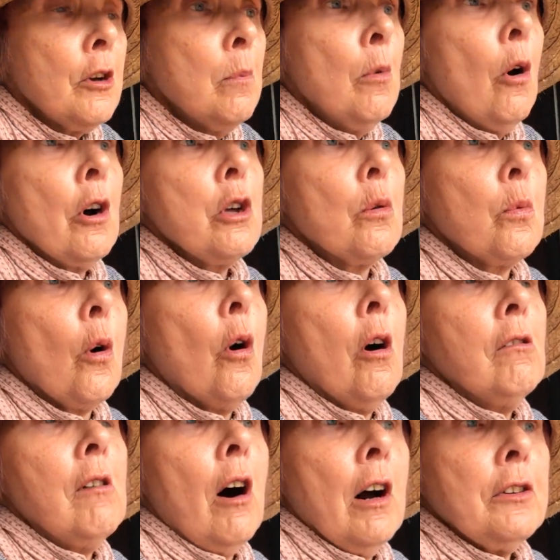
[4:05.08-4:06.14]
more you're
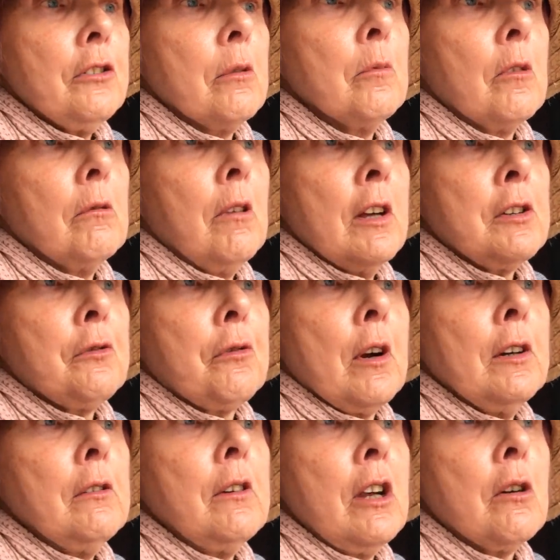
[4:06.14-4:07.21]
warlike, the less
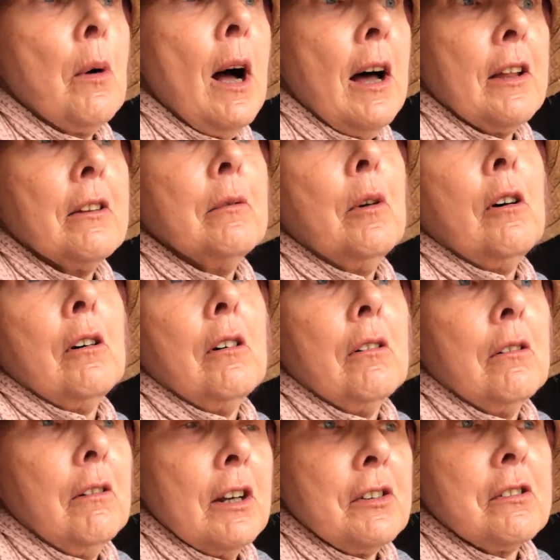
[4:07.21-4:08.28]
friendly you are, the
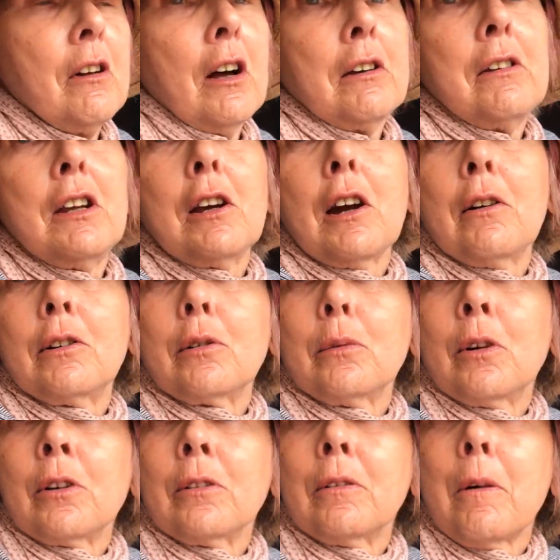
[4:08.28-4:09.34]
less likely you're going to
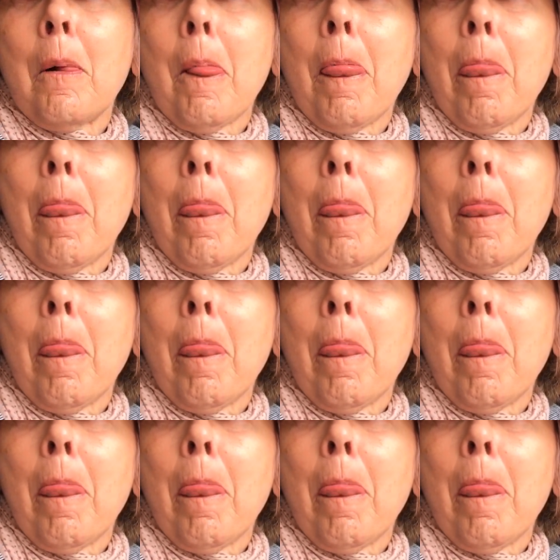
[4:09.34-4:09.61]
want to